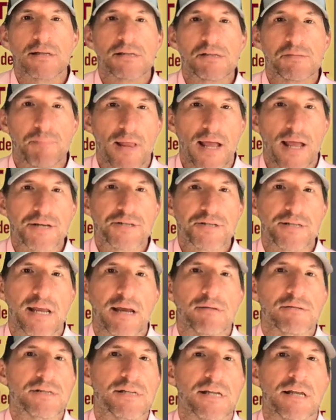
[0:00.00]
splashed
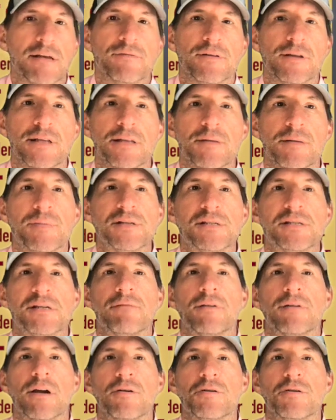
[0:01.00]
down safely in the
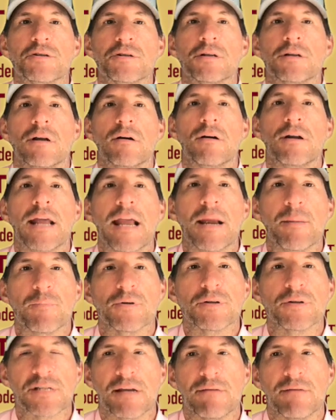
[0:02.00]
Pacific Ocean on
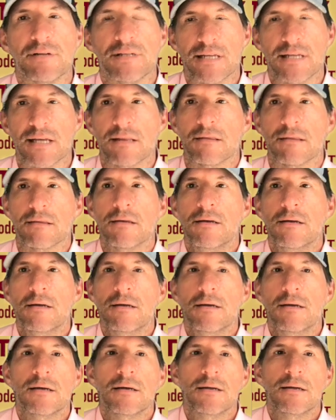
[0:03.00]
April 17th,
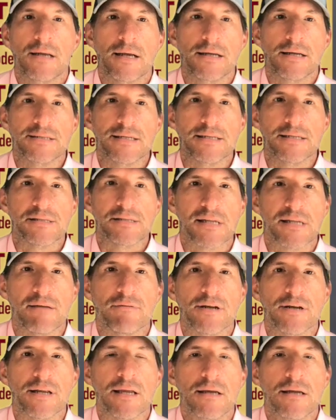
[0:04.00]

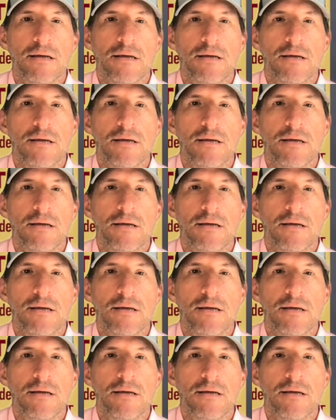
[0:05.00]
1970.